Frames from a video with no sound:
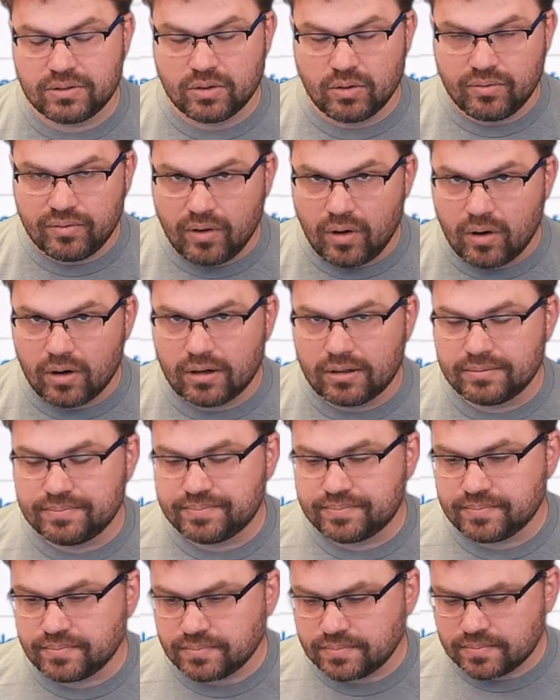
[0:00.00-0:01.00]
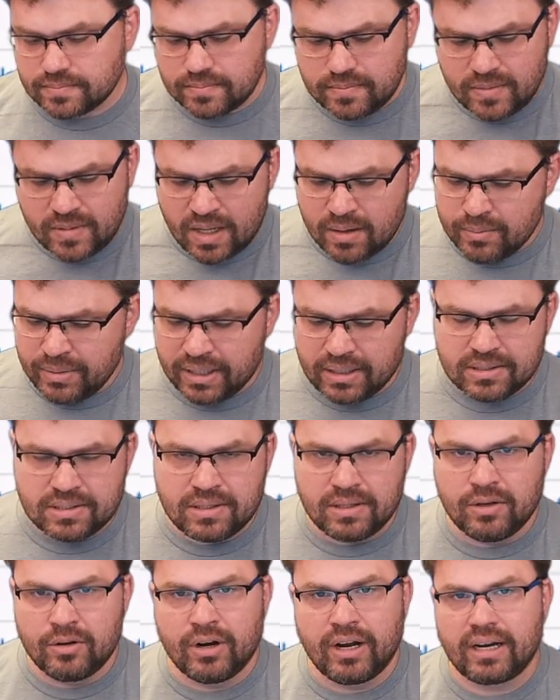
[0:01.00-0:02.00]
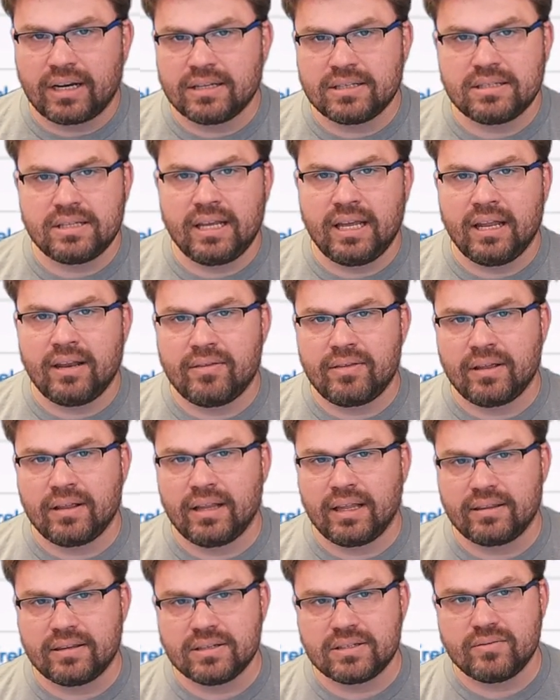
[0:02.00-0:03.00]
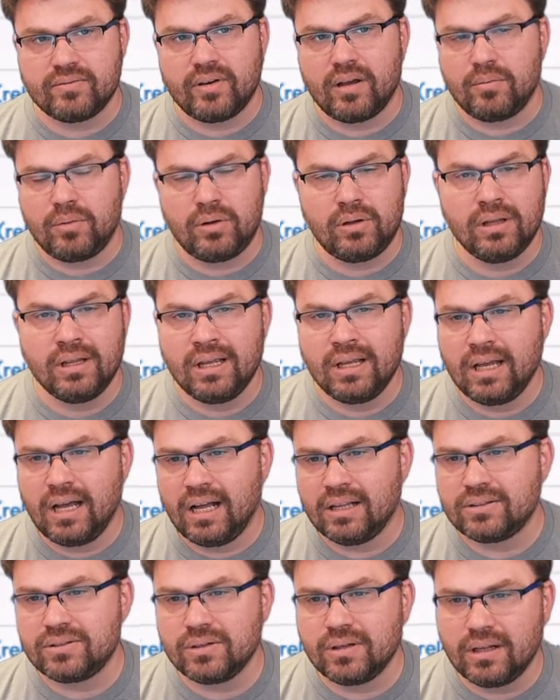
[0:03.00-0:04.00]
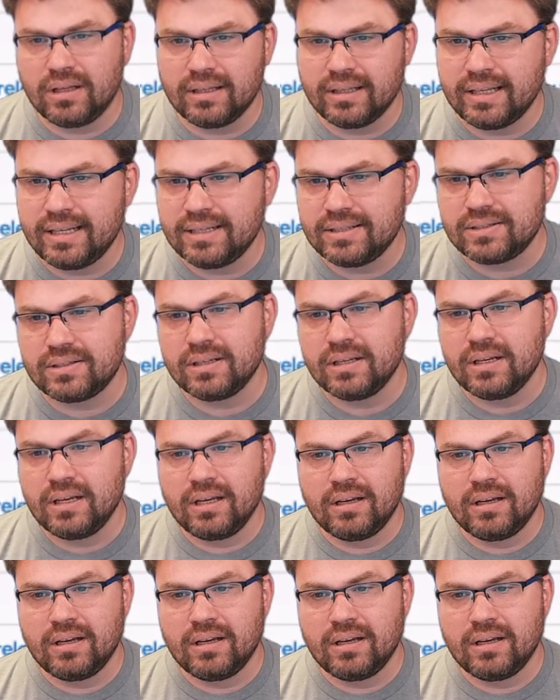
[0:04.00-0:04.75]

so far, because you're not going to see anything like this available until at least